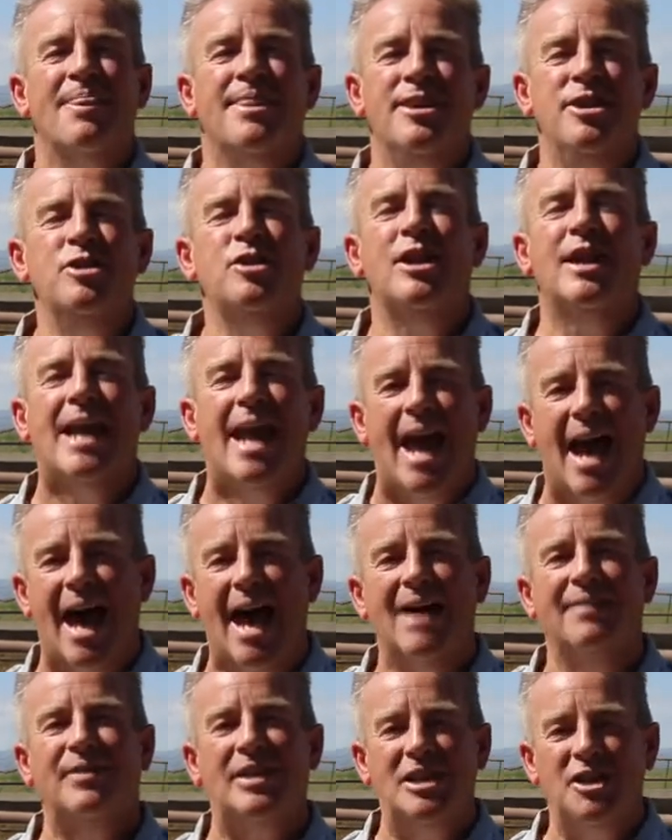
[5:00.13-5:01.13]
You can
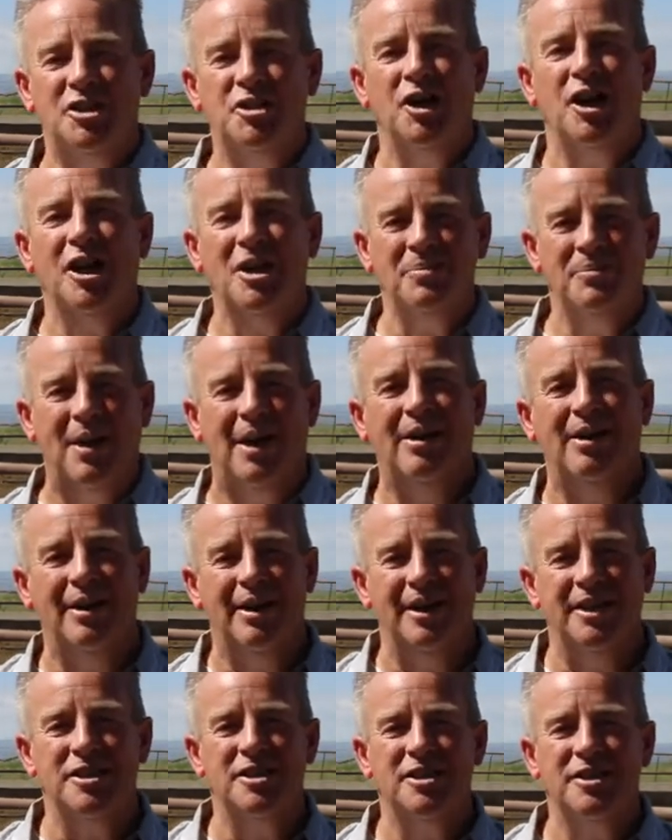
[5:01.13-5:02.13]
have a junk
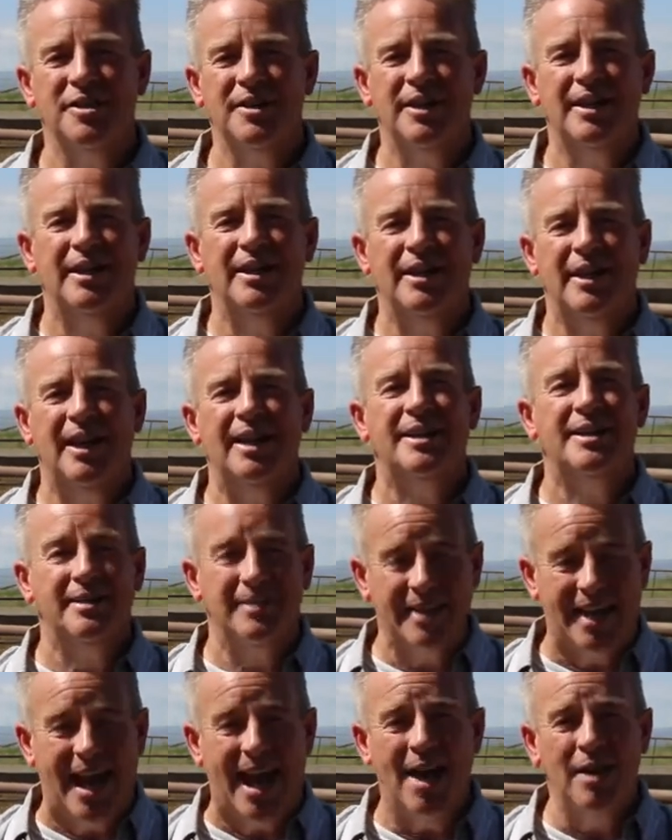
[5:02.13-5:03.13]
marriage until
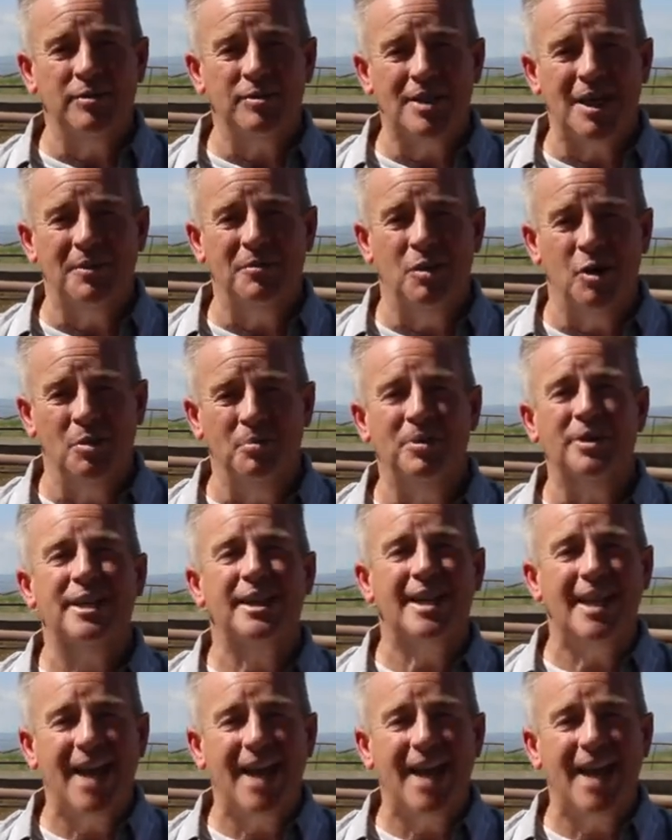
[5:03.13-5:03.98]
the cows come home, but the